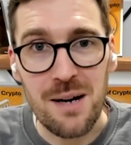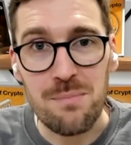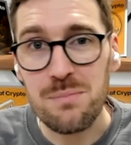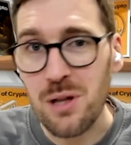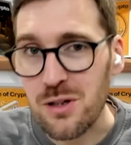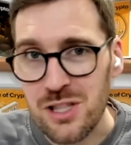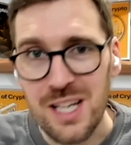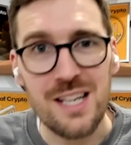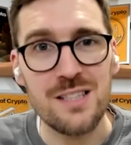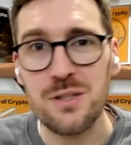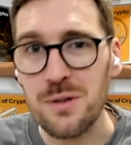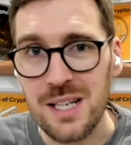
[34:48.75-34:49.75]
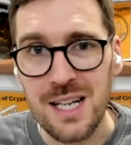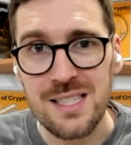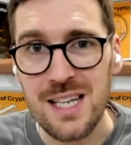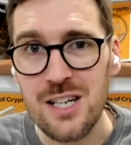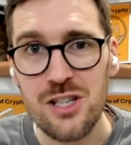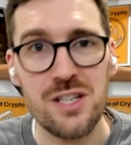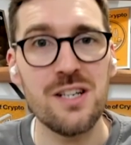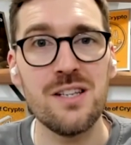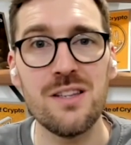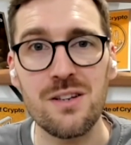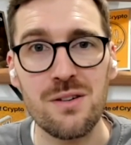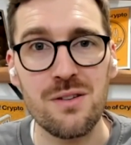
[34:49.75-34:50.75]
blockchain
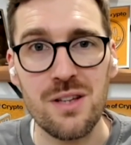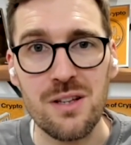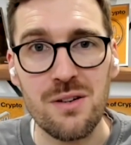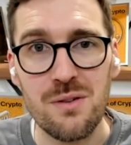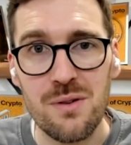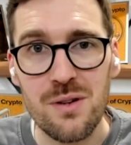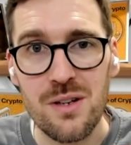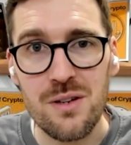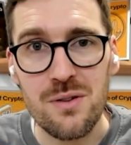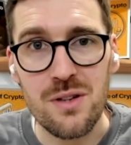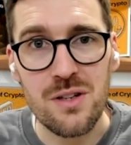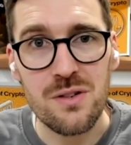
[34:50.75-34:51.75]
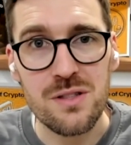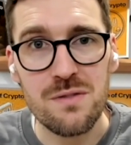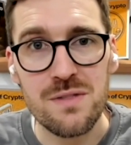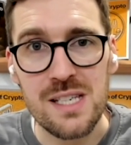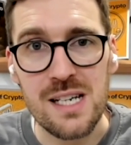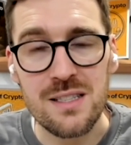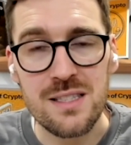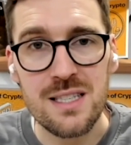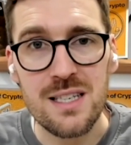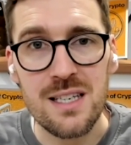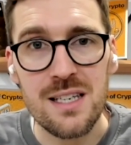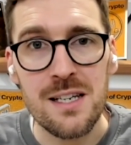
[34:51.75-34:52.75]
tokenization, the use of
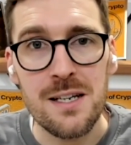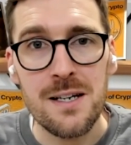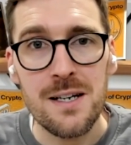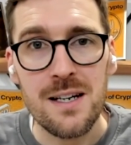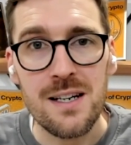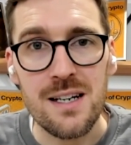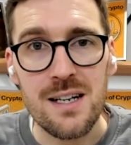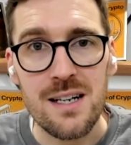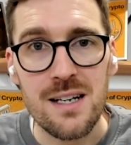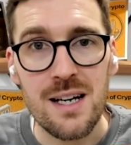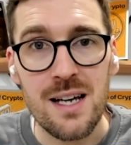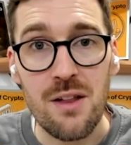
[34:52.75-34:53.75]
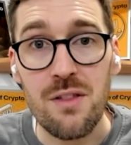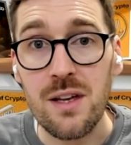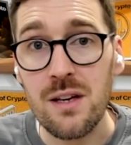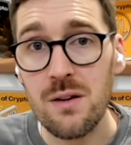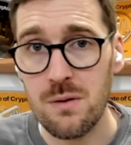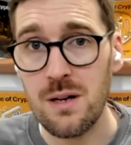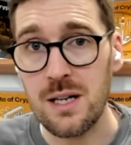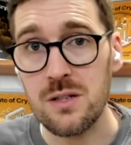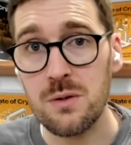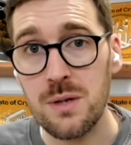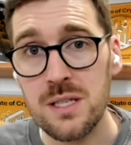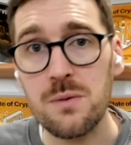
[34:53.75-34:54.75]
DLT, and I think at
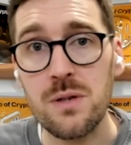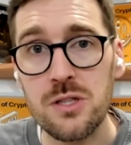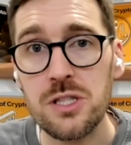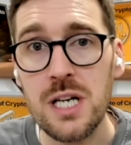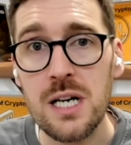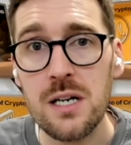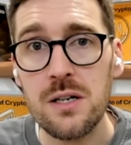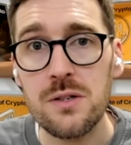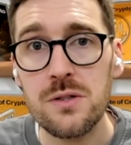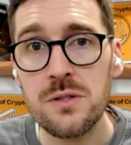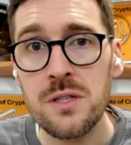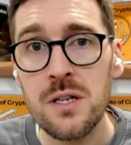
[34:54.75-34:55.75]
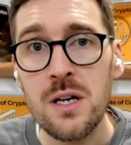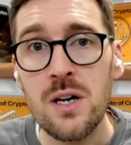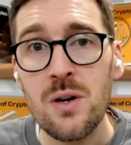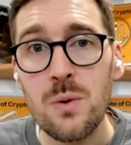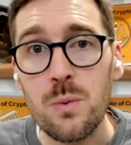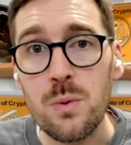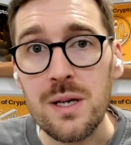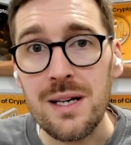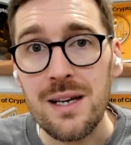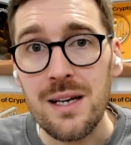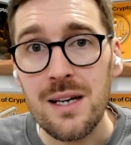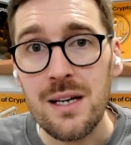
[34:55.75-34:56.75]
21 Shares
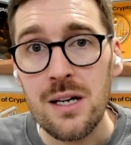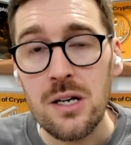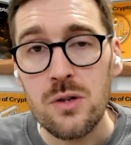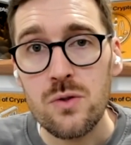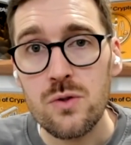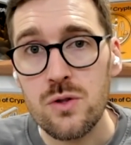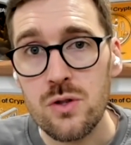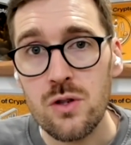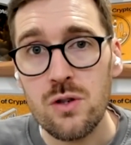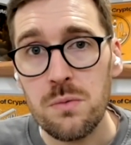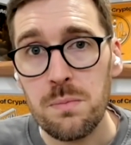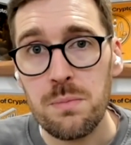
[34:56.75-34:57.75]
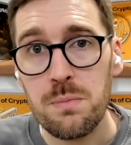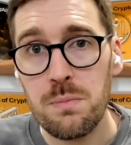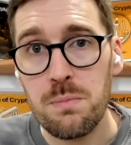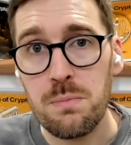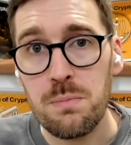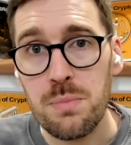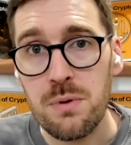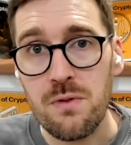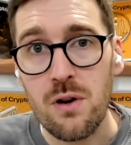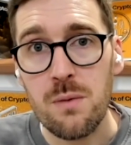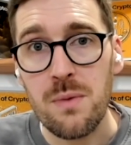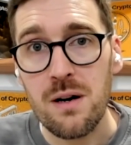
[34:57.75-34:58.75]
we do
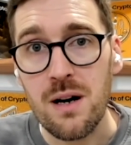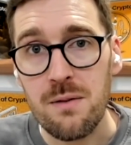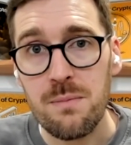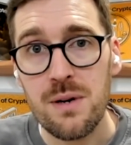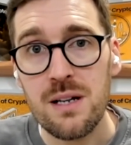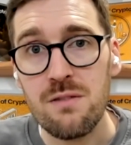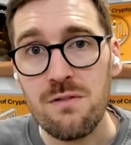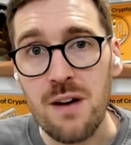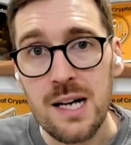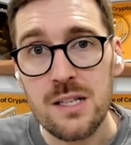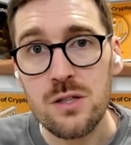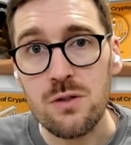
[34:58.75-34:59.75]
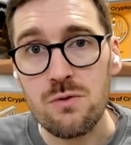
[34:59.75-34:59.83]
perform a pretty vital